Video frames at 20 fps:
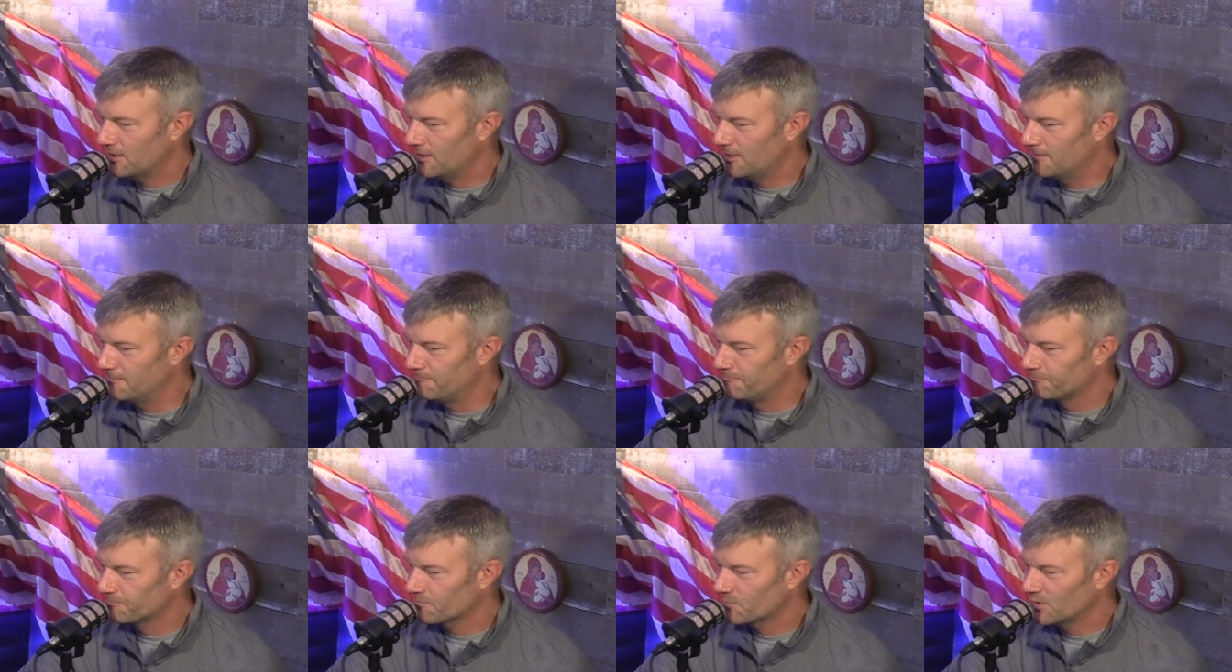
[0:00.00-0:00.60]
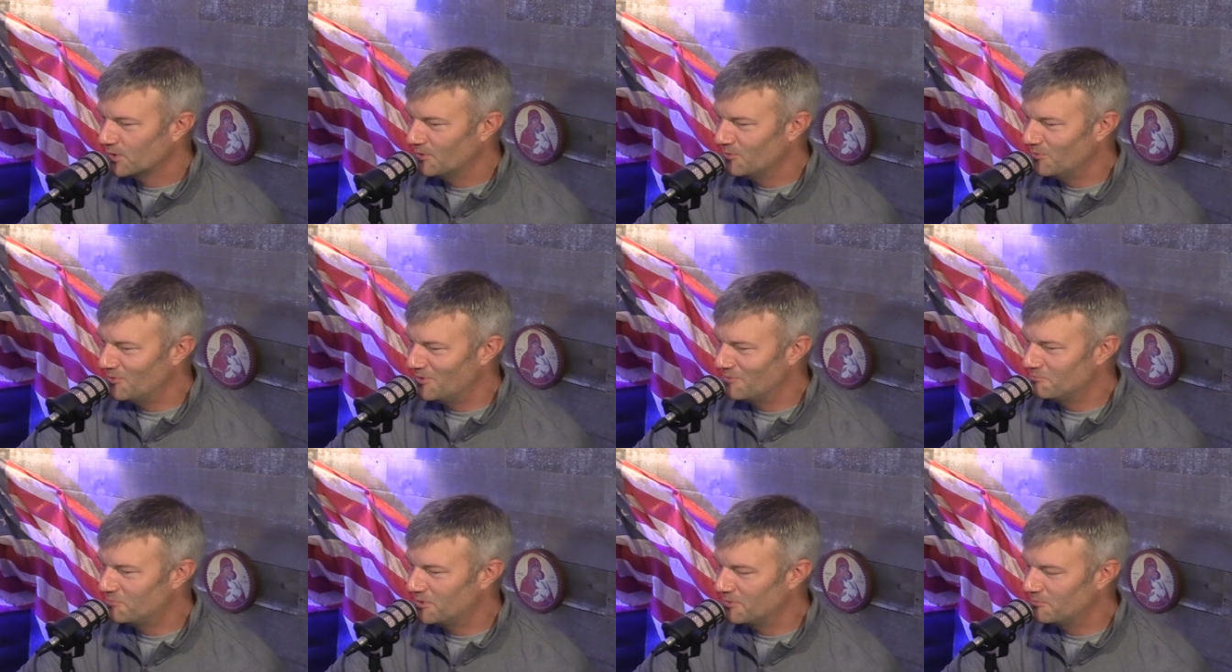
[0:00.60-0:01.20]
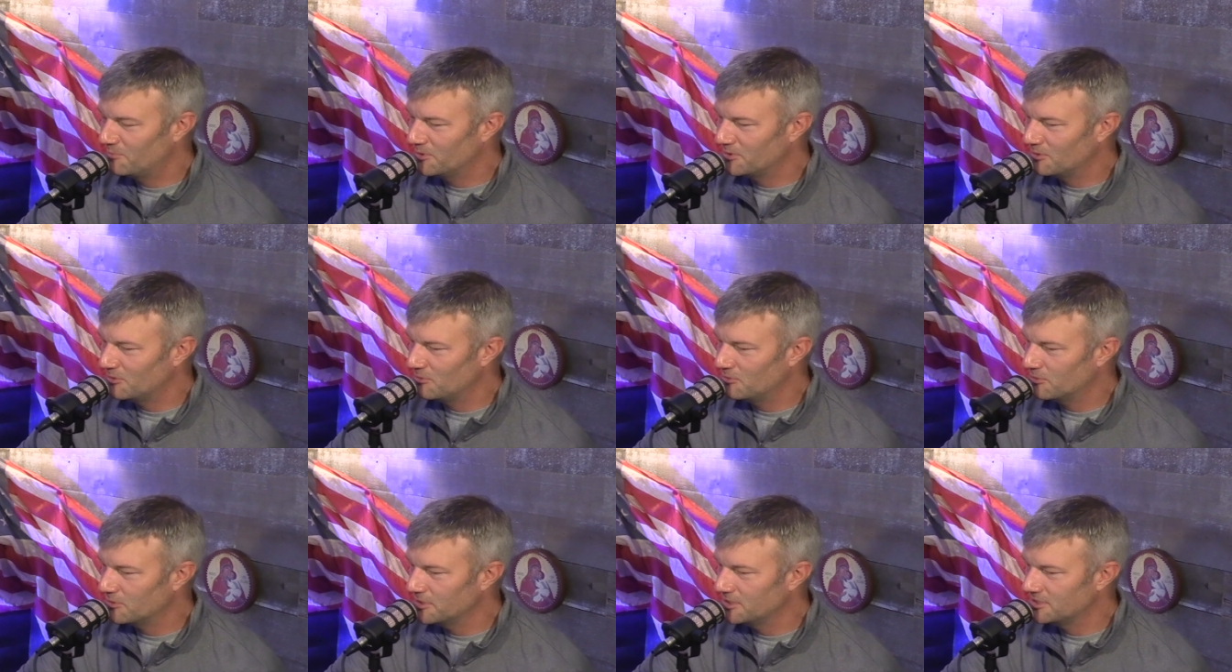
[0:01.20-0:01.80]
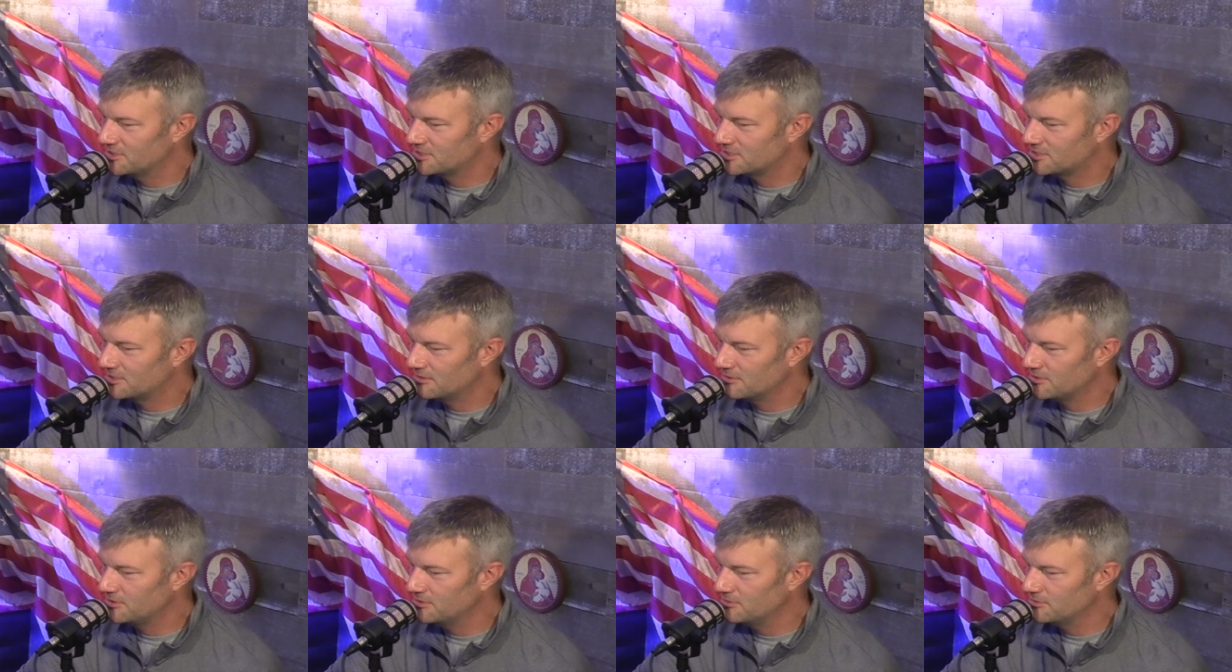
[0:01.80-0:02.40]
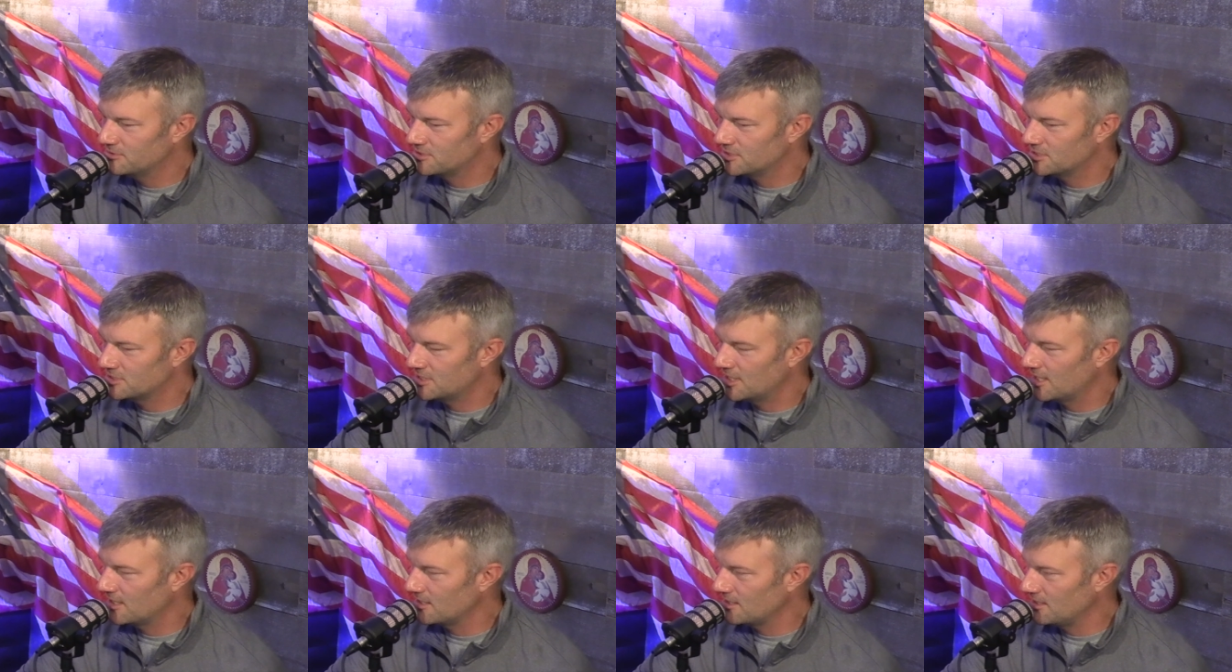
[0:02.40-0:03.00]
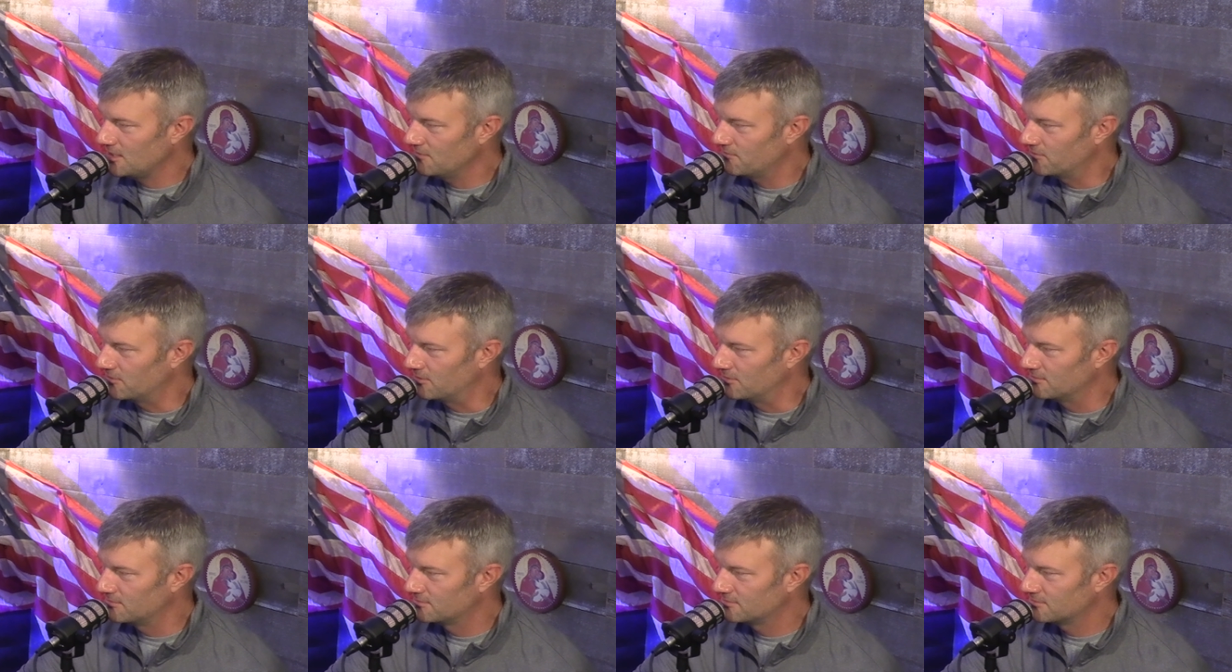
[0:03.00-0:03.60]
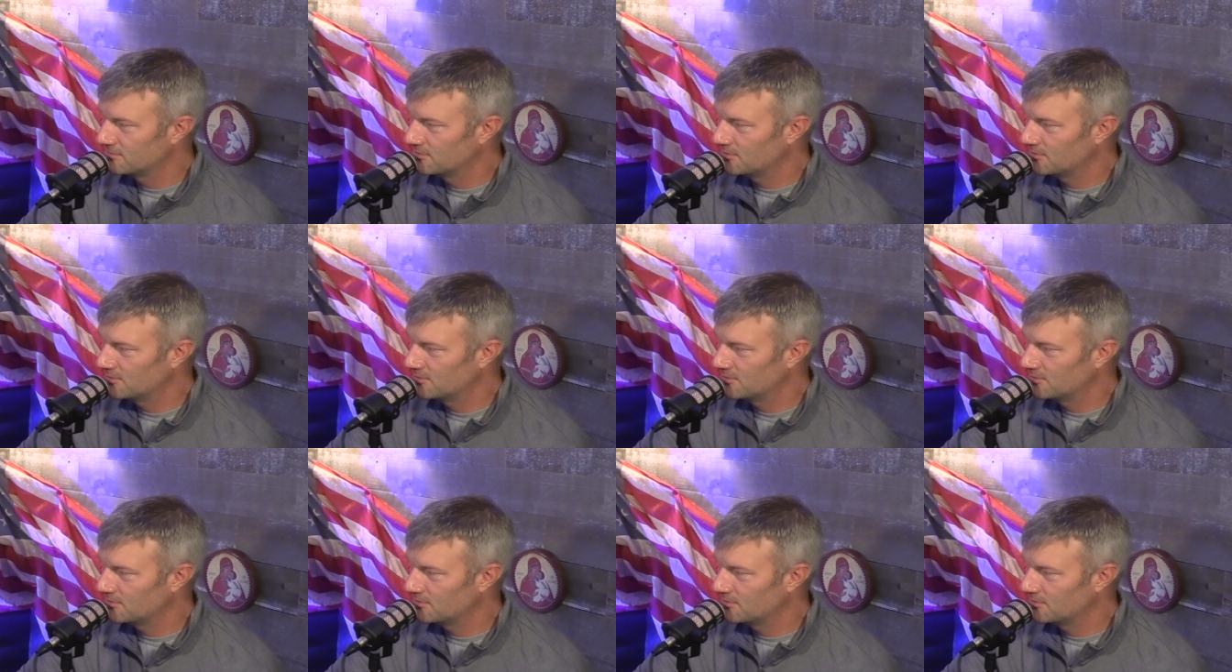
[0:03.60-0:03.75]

But the Lord still uses that evil